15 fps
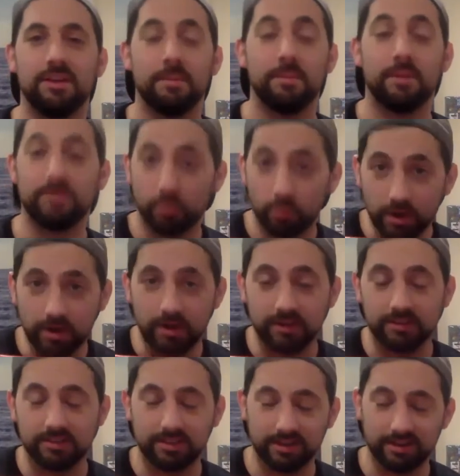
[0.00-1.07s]
But if you want
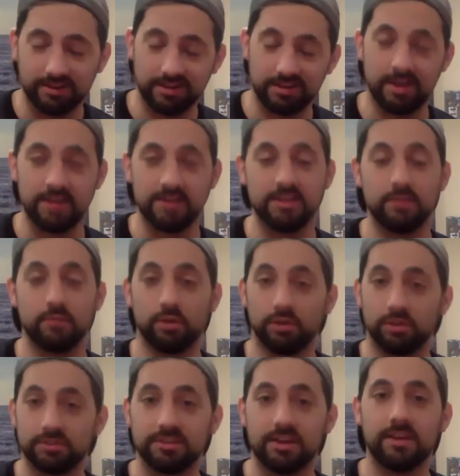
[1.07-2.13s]
to kind of get an idea of what it
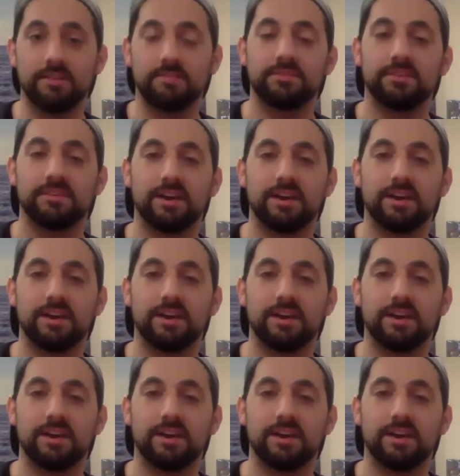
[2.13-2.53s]
looks like,